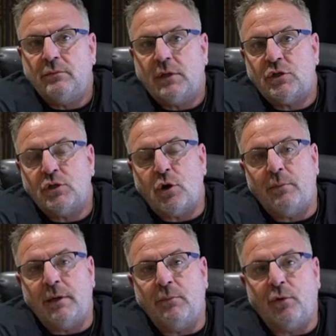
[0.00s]
there's so
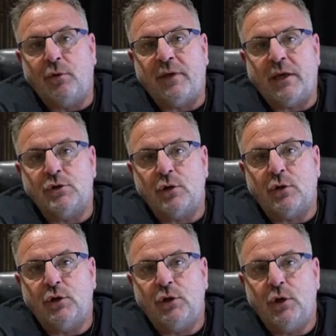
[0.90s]
many more things you
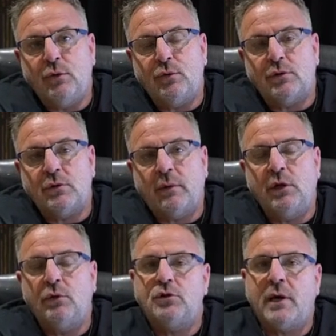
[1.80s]
can use. When
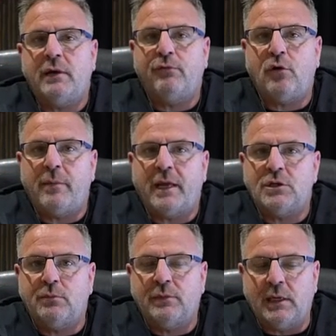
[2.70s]
you're trying to format
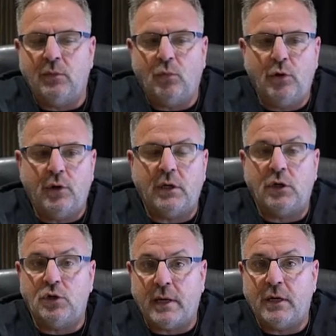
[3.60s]
something in Word and
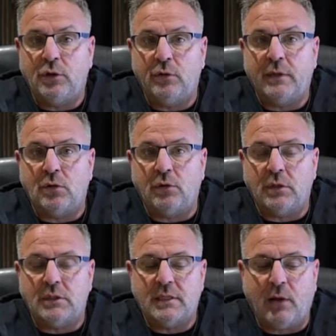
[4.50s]
you're trying to do this all
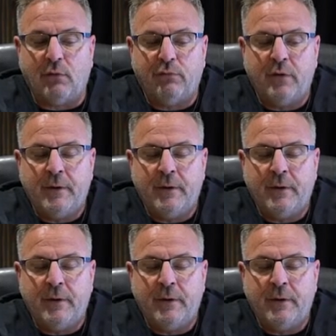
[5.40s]
yourself,